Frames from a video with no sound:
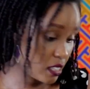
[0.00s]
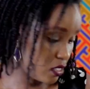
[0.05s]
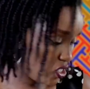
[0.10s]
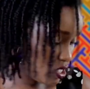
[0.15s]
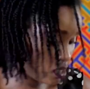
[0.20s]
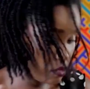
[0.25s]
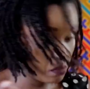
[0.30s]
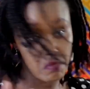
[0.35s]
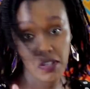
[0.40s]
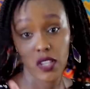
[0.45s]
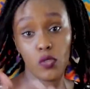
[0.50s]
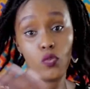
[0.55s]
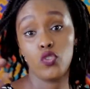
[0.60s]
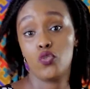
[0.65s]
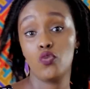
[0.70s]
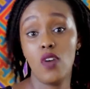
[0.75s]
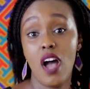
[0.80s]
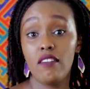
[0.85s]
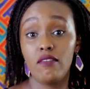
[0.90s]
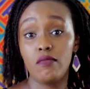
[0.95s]
Just mix what
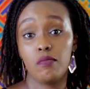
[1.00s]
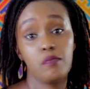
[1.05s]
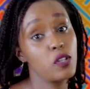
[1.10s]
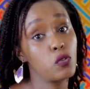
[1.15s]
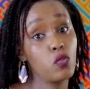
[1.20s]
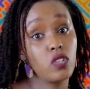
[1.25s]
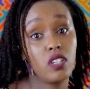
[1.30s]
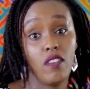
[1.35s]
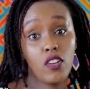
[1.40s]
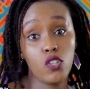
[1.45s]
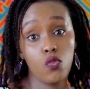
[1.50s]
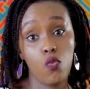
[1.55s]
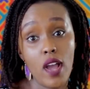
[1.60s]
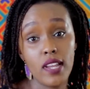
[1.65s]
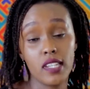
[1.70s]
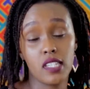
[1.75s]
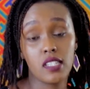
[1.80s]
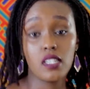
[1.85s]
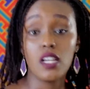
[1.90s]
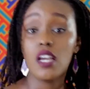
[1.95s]
you have, mix whatever you
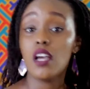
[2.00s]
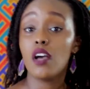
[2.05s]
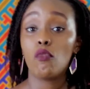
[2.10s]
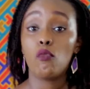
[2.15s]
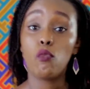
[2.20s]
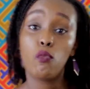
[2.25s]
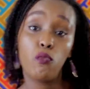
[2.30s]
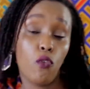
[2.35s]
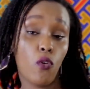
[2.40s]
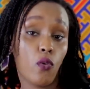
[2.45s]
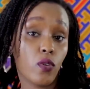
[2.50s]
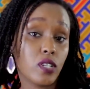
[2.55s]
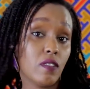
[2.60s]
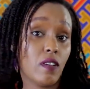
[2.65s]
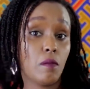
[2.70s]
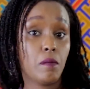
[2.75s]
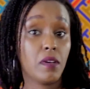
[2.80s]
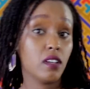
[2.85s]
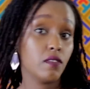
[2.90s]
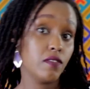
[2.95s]
want, for
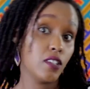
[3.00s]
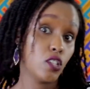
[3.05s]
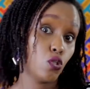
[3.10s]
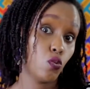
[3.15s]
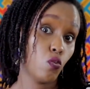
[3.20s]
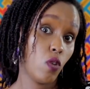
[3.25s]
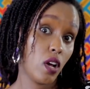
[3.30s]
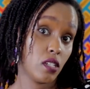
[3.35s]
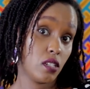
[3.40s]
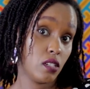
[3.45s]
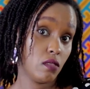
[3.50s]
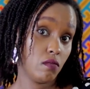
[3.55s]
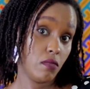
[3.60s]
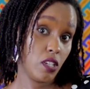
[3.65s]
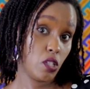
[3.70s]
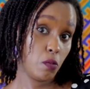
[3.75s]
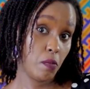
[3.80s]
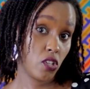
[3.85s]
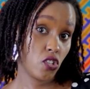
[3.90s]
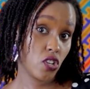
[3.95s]
whatever benefits you want,
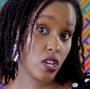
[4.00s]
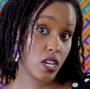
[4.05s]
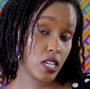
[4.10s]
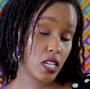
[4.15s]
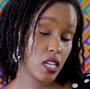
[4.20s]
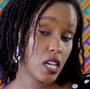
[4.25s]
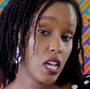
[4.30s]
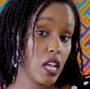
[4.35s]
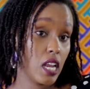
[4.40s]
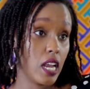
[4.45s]
especially.